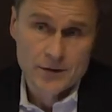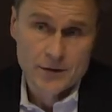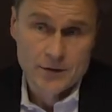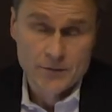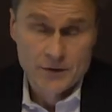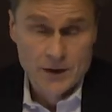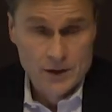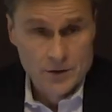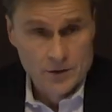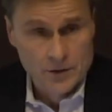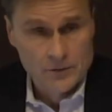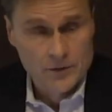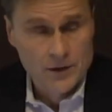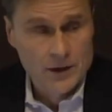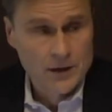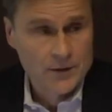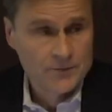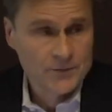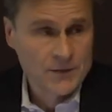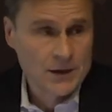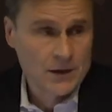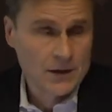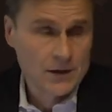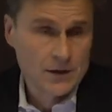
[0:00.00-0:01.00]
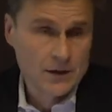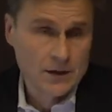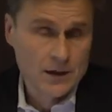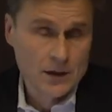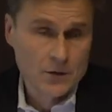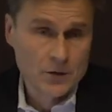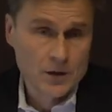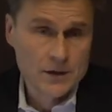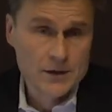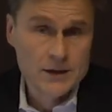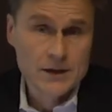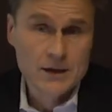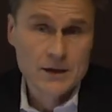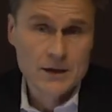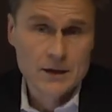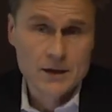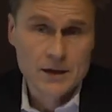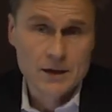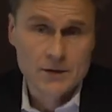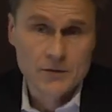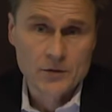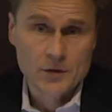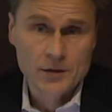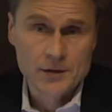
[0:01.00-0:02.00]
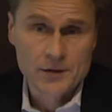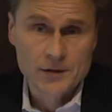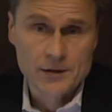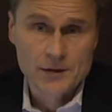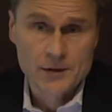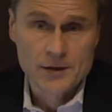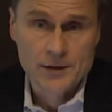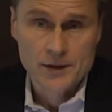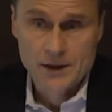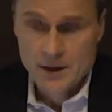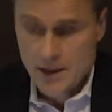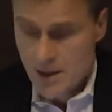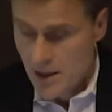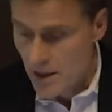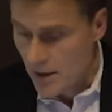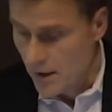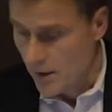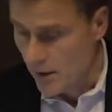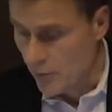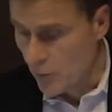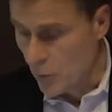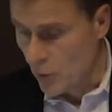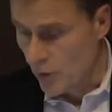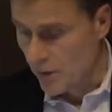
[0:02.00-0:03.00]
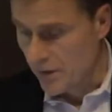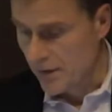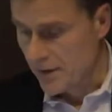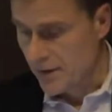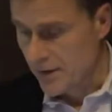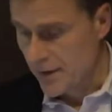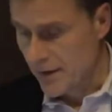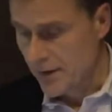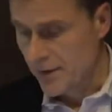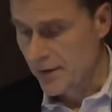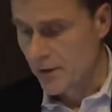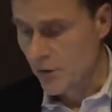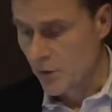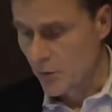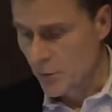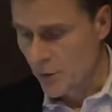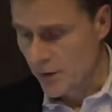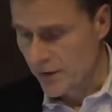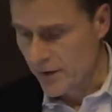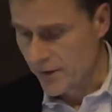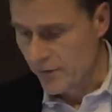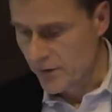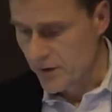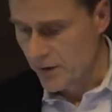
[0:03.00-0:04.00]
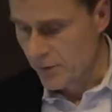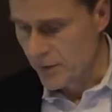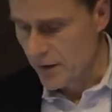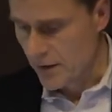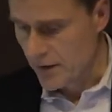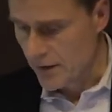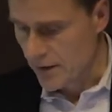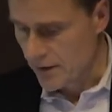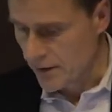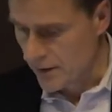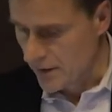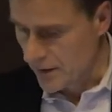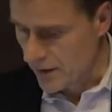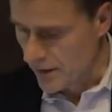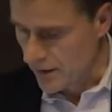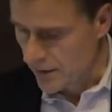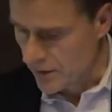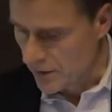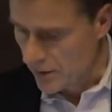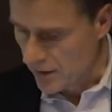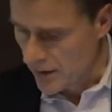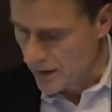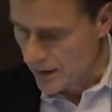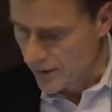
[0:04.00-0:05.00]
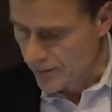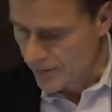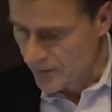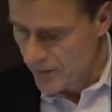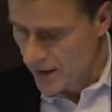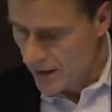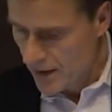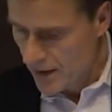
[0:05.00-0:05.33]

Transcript: The value of our, uh, our deal here was uh, uh, more than sixty, almost seventy billion uh, dollars.